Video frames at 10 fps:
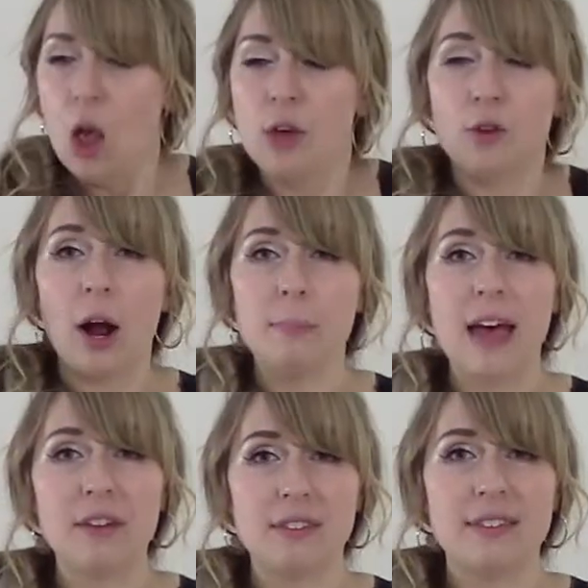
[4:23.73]
So arms
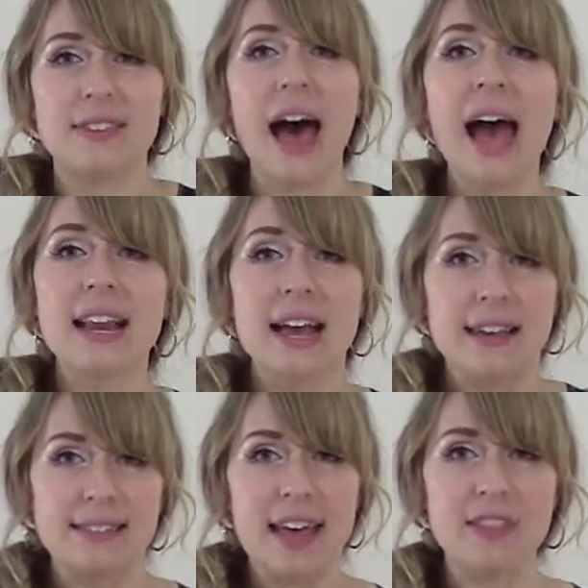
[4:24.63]
out to the side,
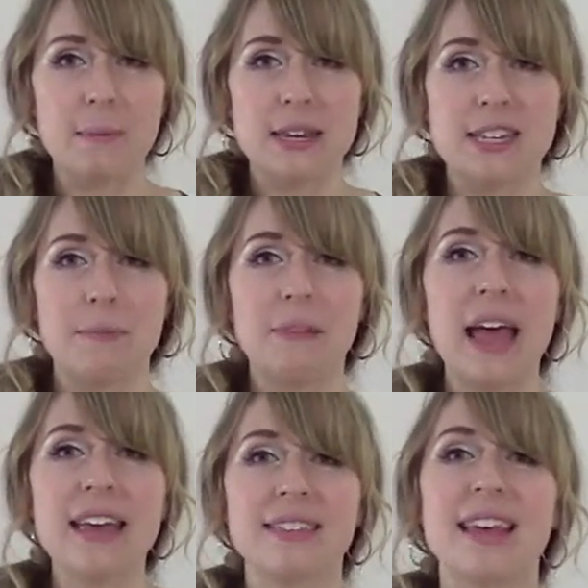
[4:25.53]
step them into place,